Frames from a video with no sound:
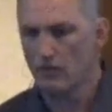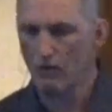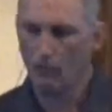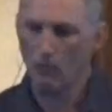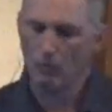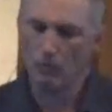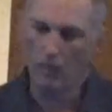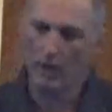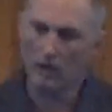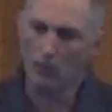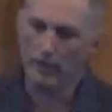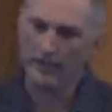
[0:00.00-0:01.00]
So
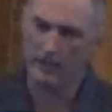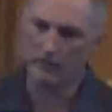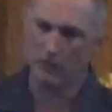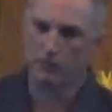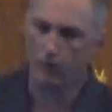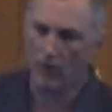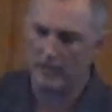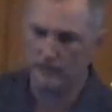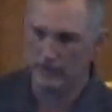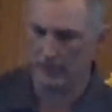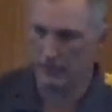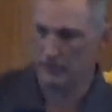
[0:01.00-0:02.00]
where are we in this
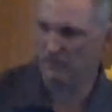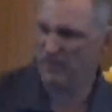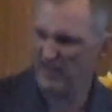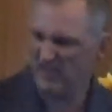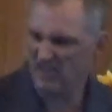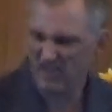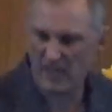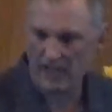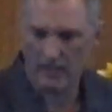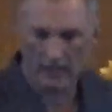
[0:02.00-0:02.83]
process? If we just